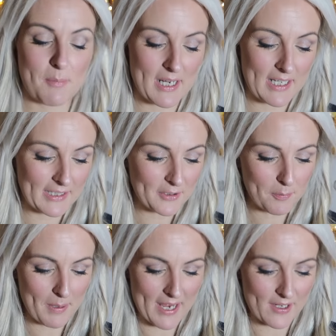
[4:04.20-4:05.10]
to be a
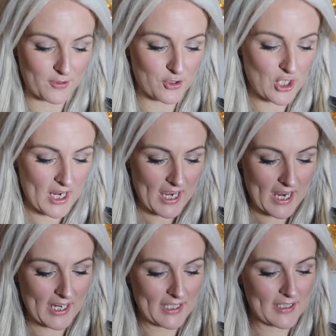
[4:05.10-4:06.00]
little pouch
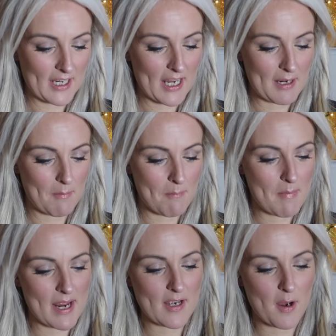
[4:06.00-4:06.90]
and a
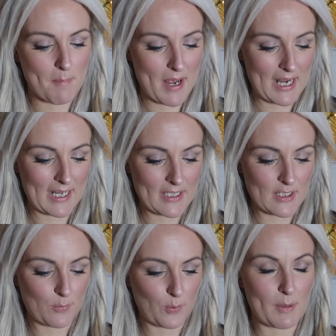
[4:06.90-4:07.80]
makeup
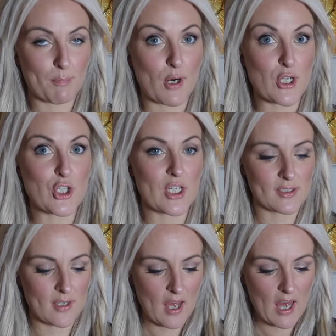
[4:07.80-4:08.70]
palette with brushes,